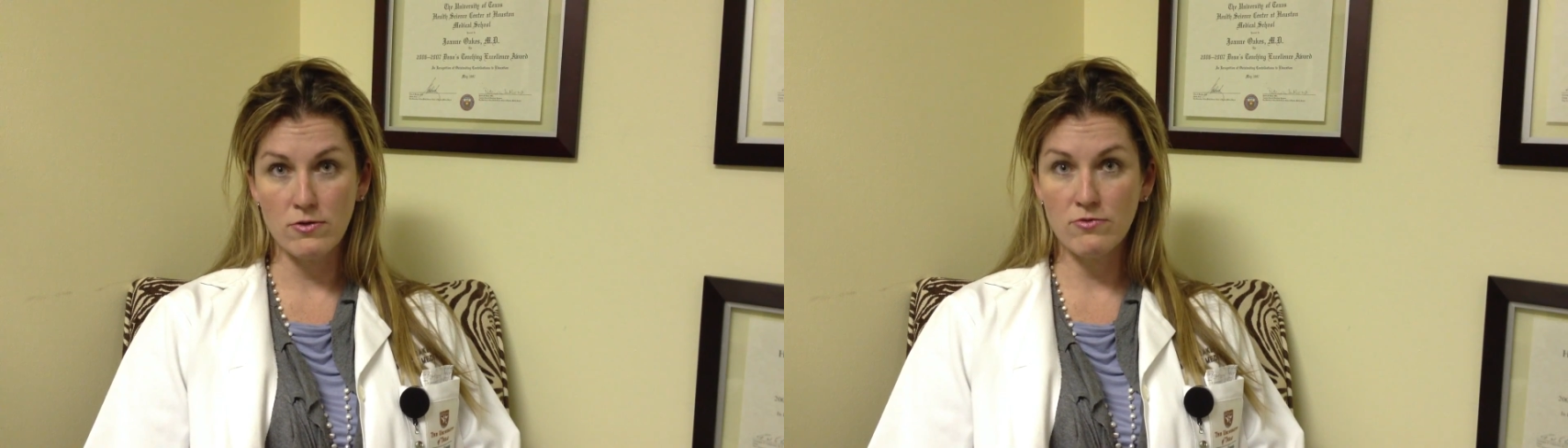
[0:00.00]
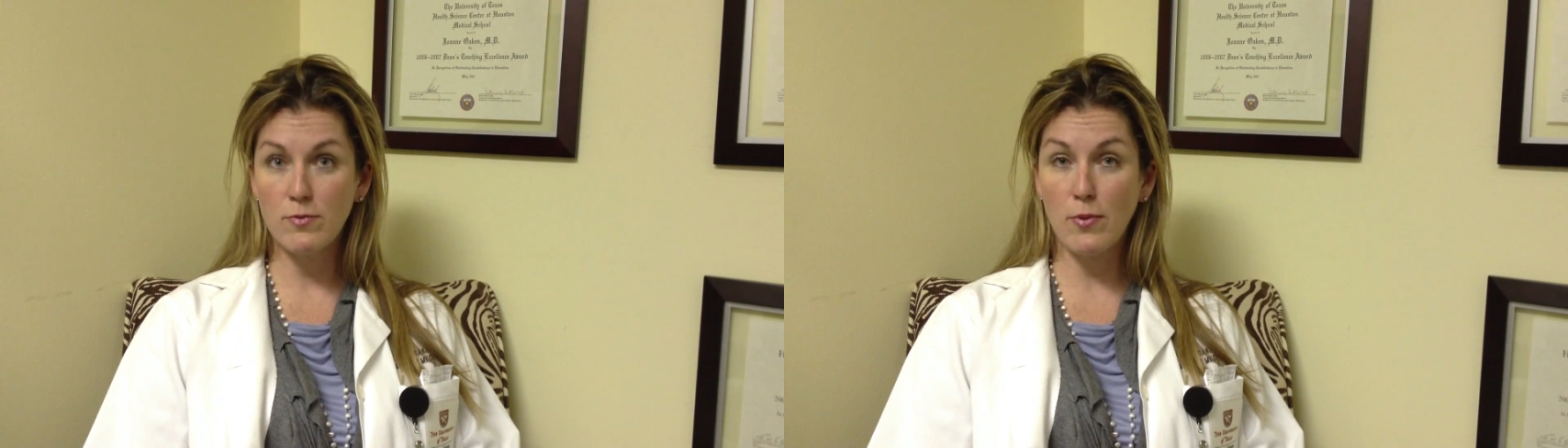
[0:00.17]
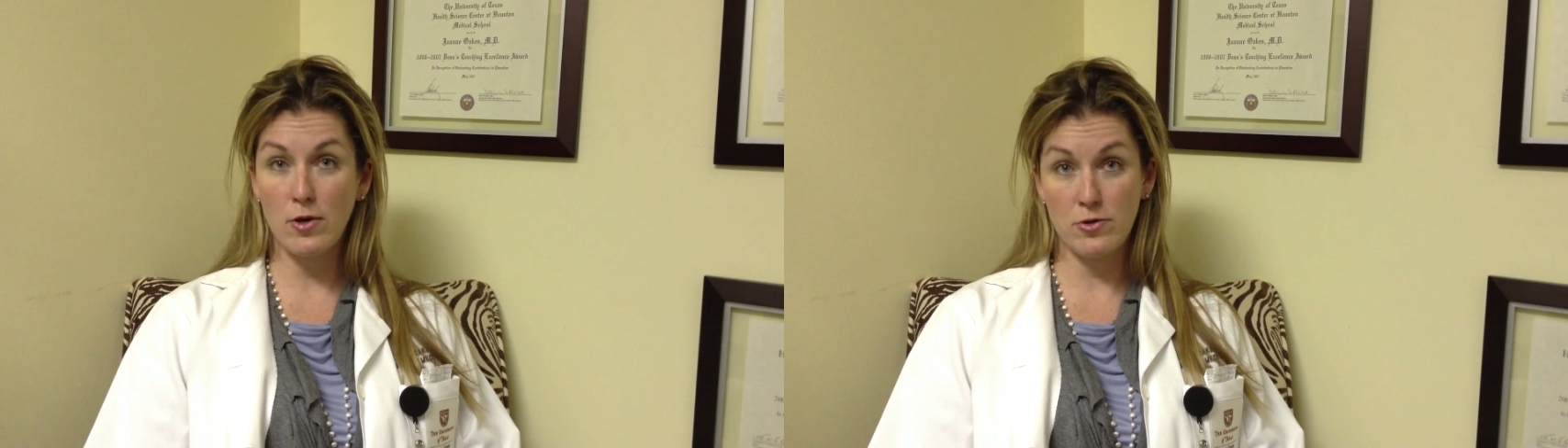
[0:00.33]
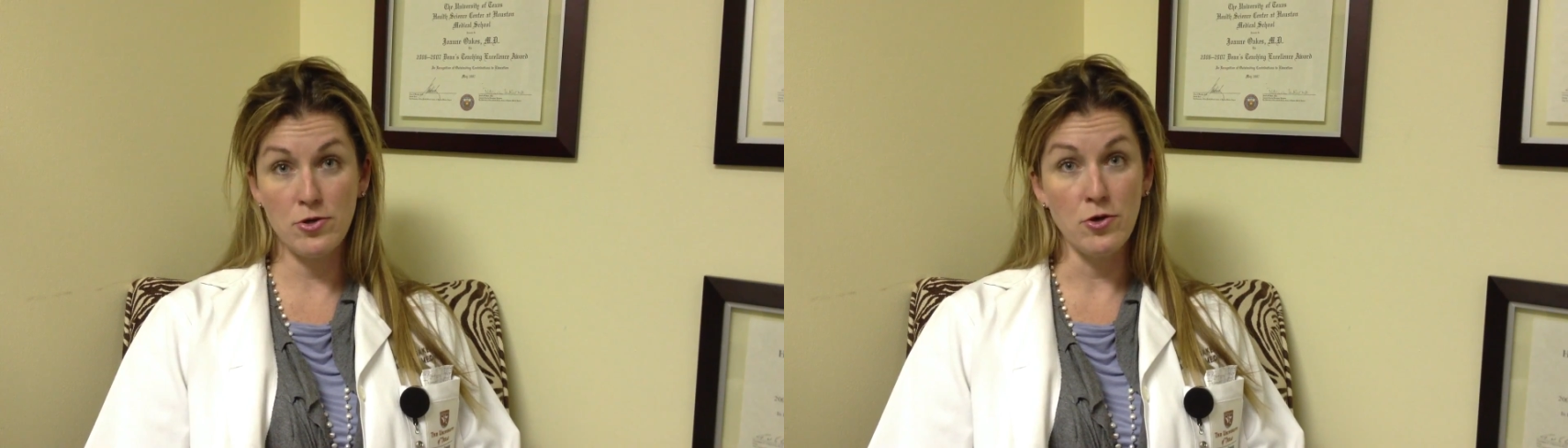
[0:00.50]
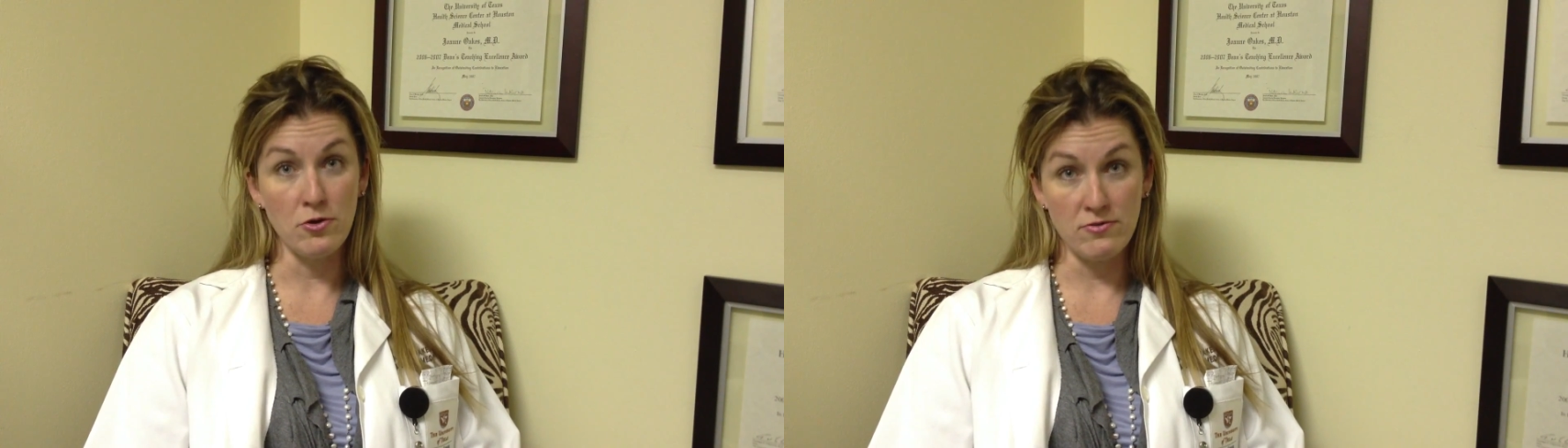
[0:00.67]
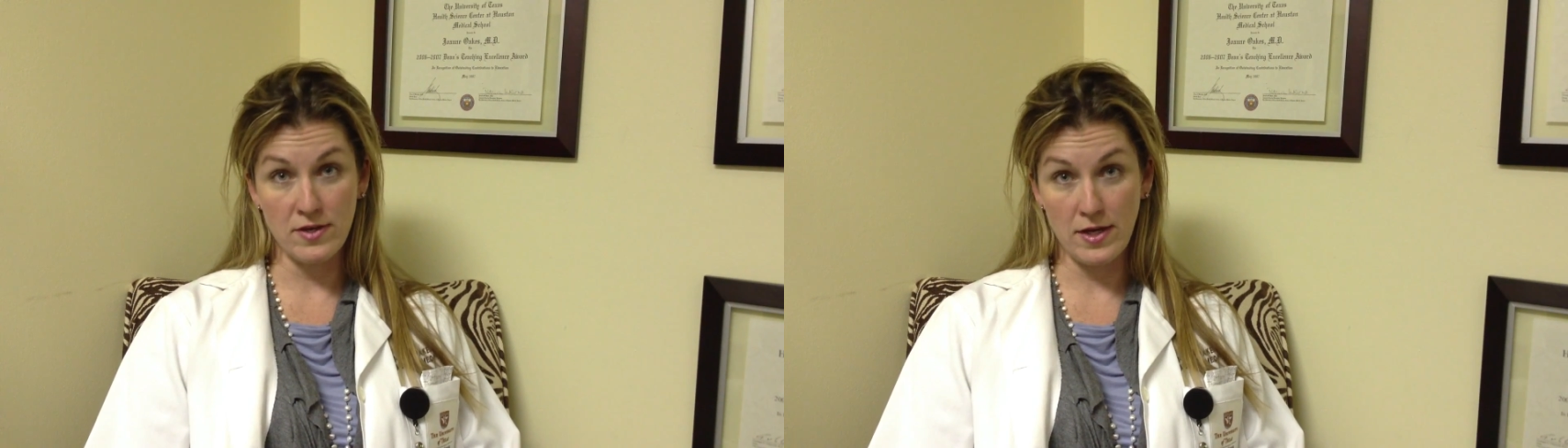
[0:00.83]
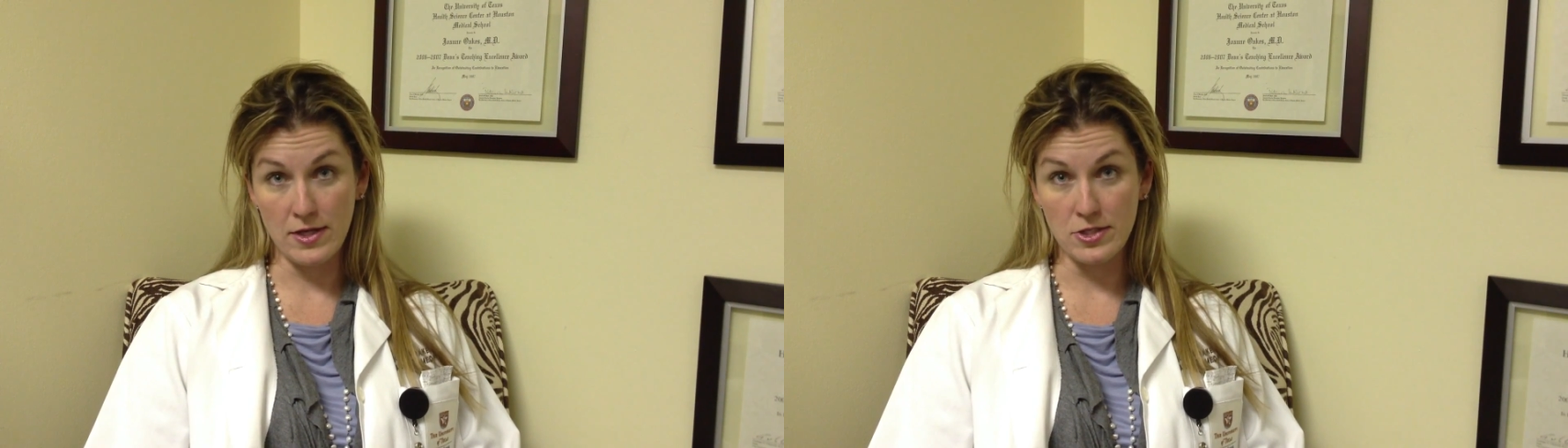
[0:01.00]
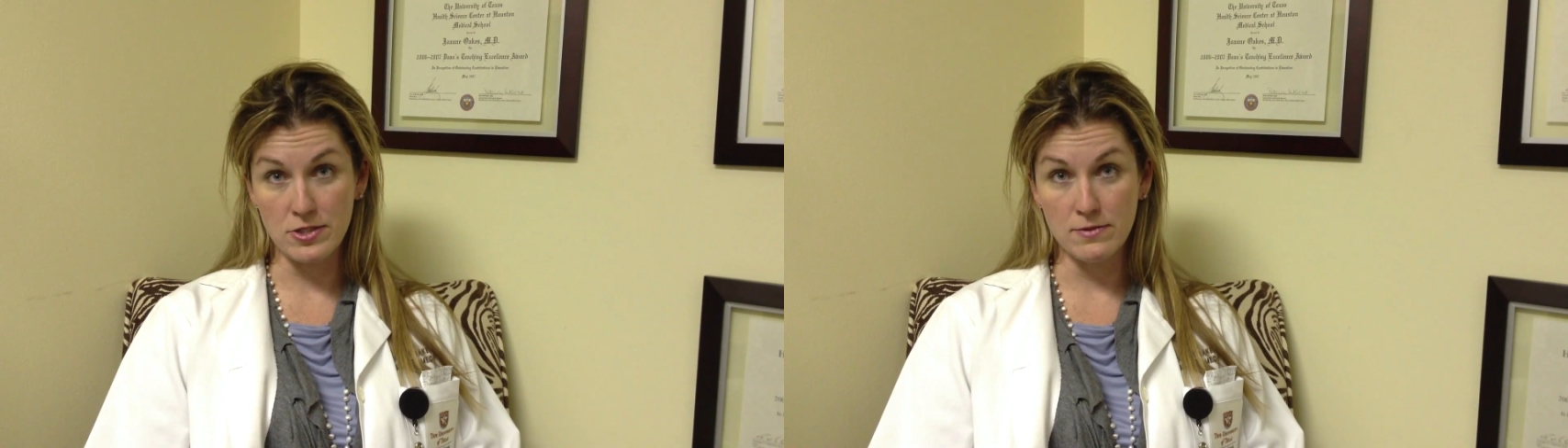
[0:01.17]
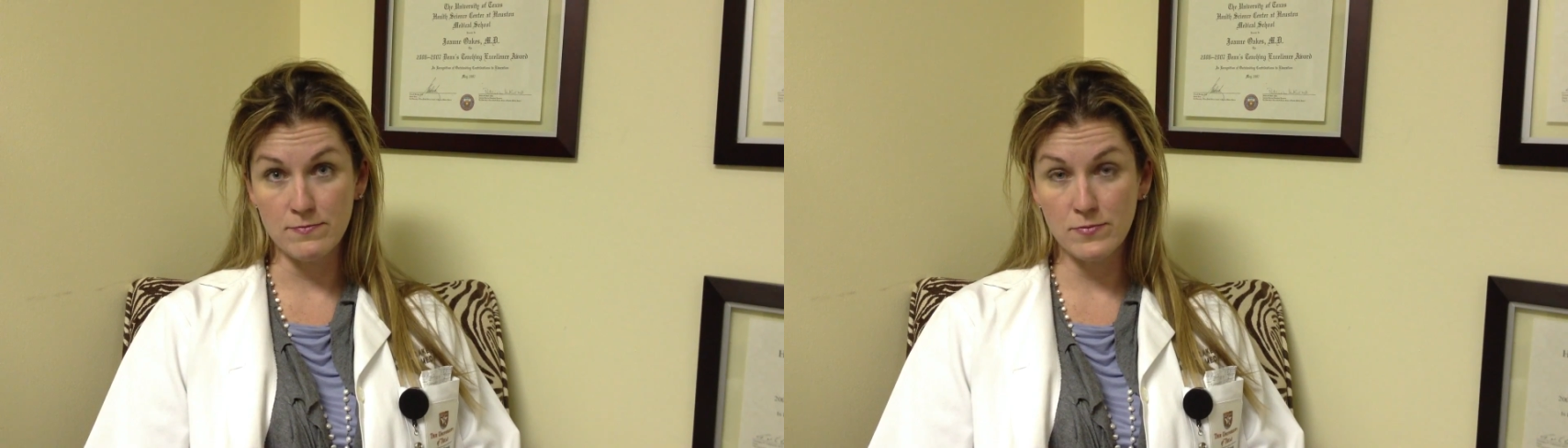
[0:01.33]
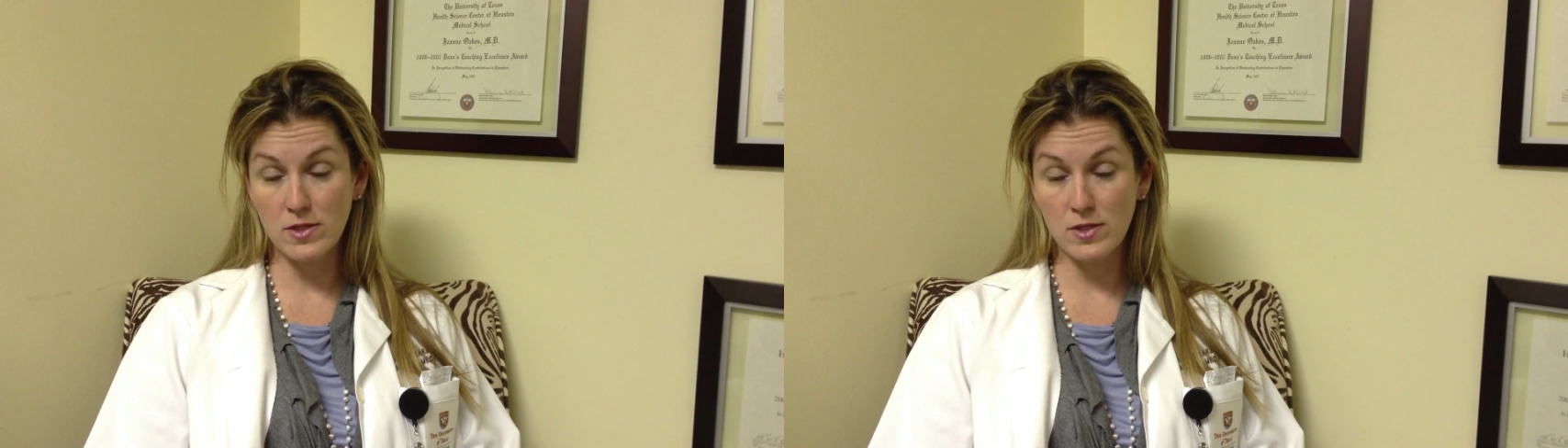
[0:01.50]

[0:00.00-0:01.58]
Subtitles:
for partner notification,